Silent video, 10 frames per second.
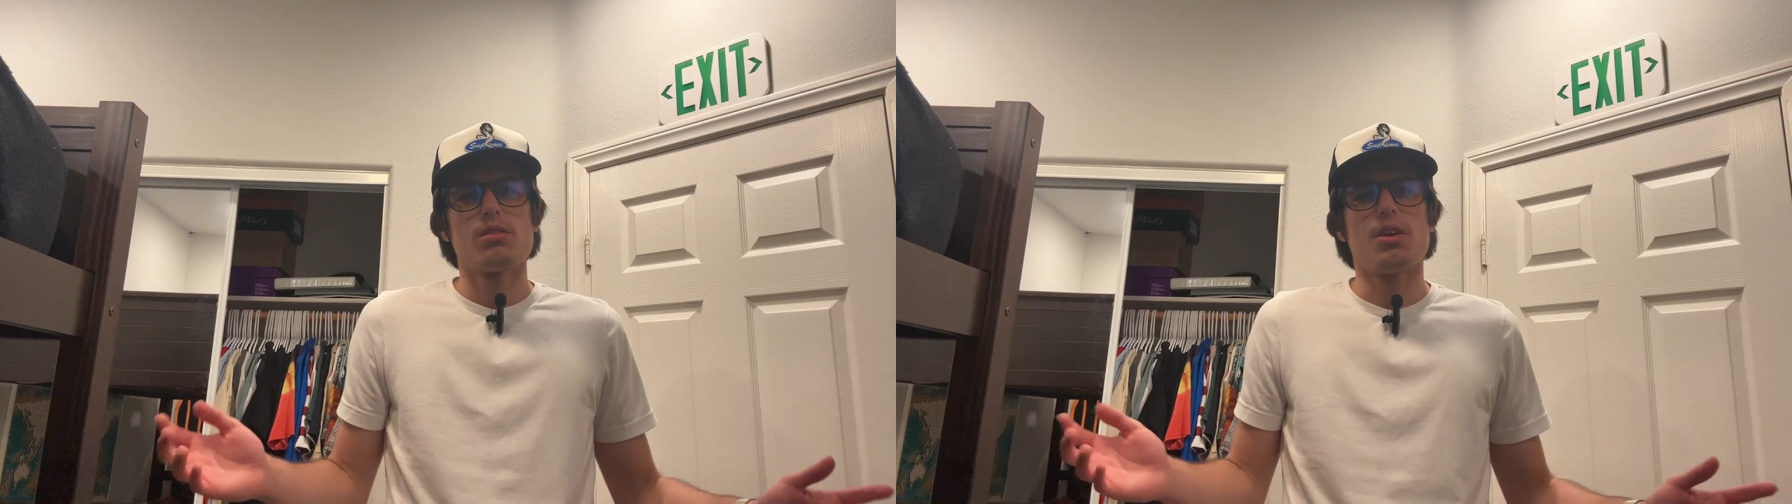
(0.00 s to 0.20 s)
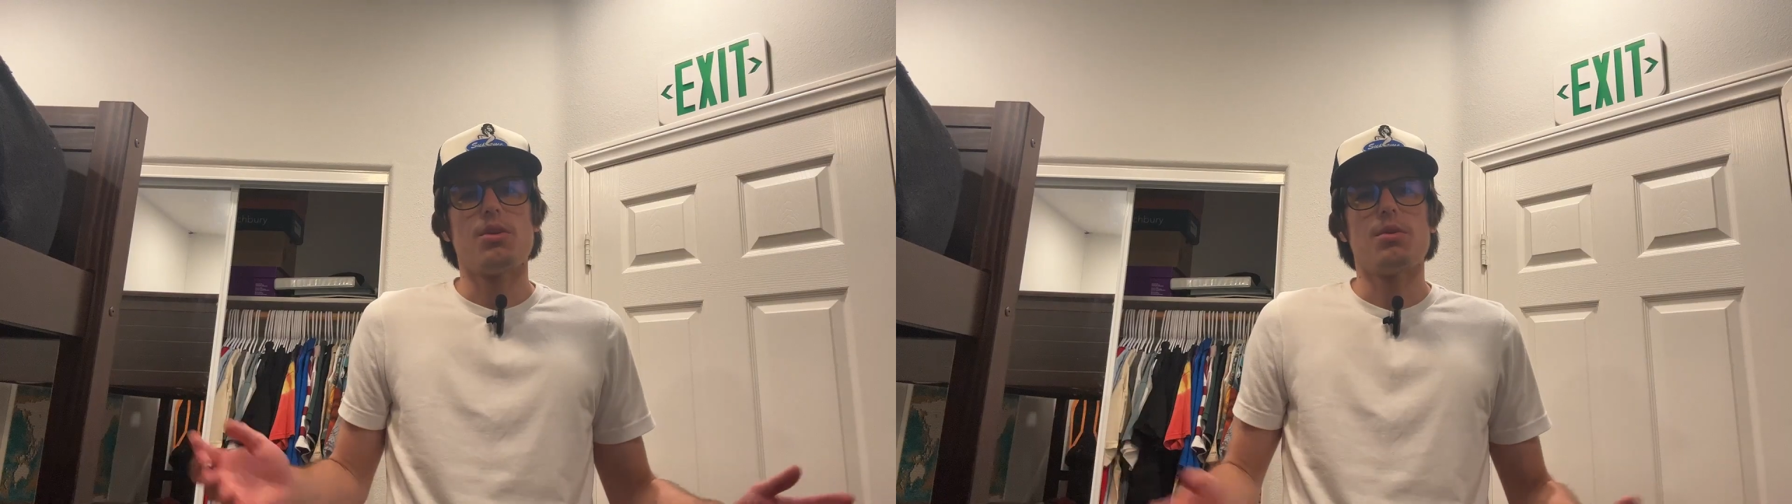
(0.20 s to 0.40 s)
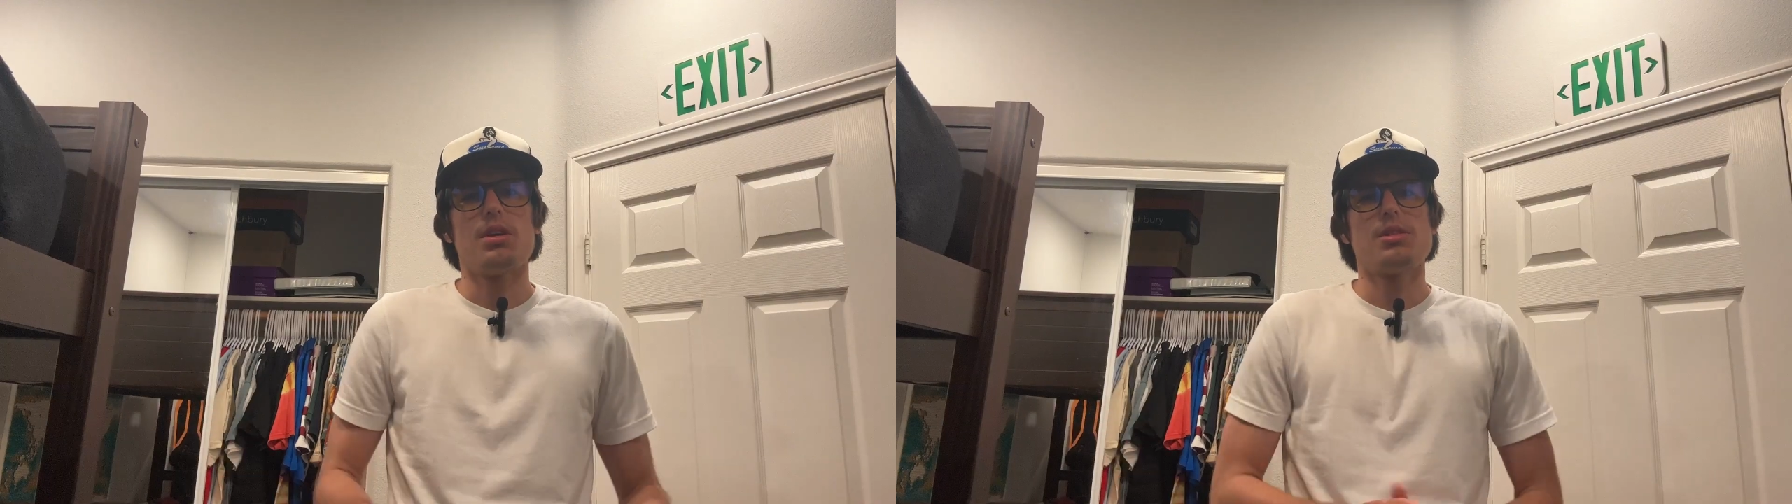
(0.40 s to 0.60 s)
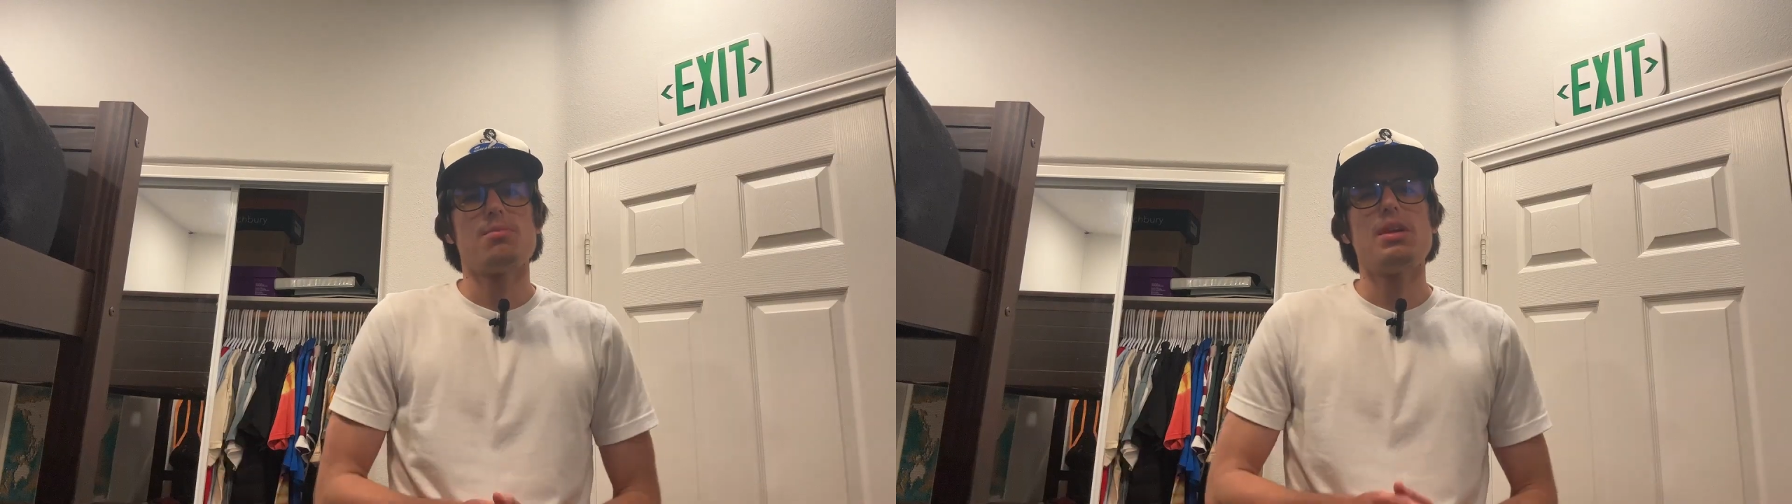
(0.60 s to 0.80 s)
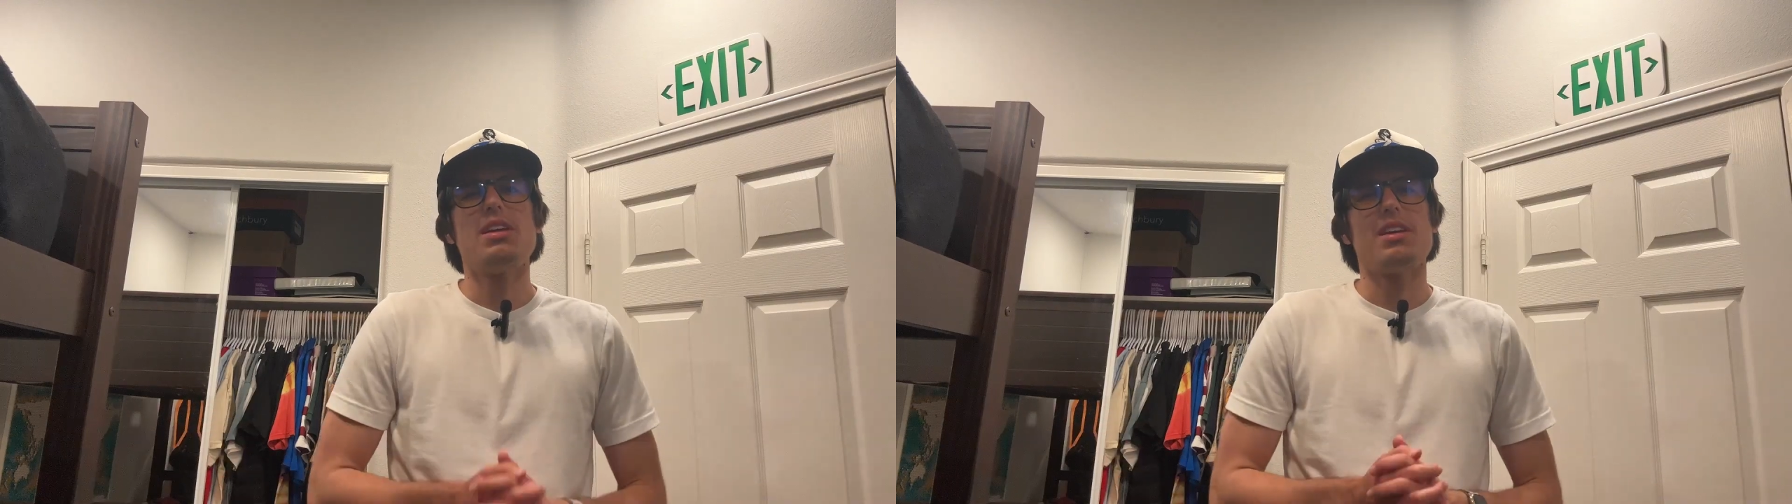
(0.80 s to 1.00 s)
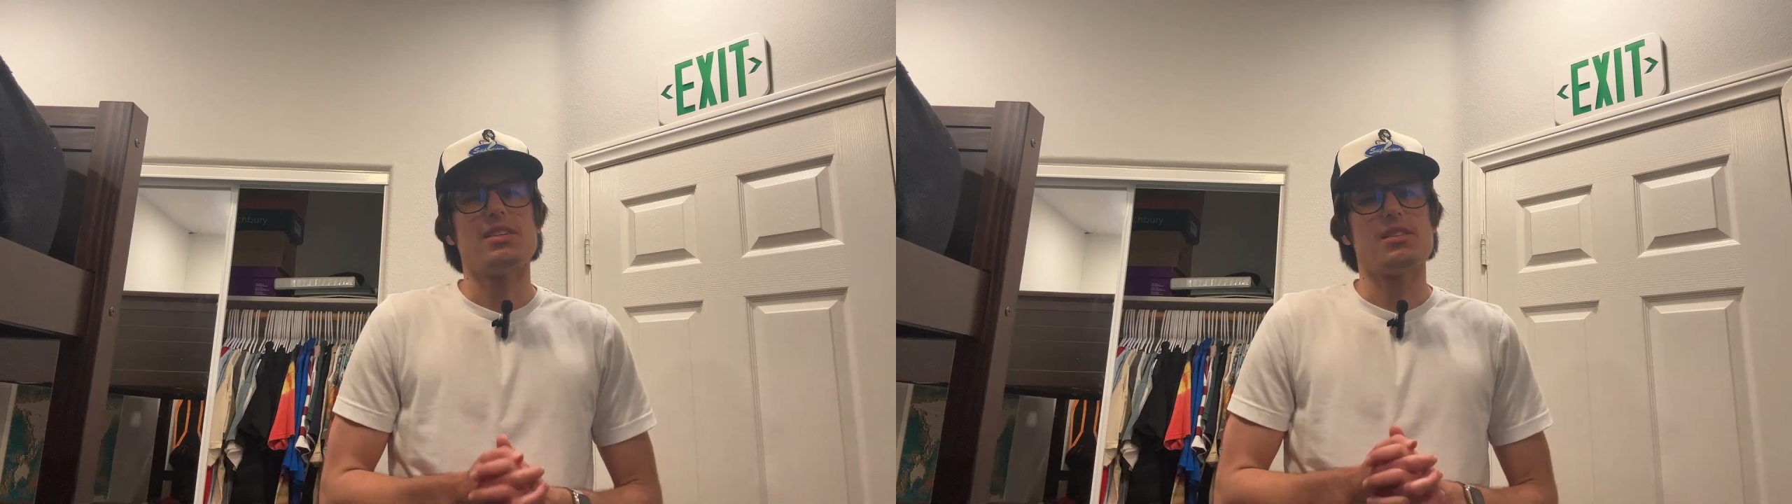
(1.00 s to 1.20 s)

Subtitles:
So it's been a day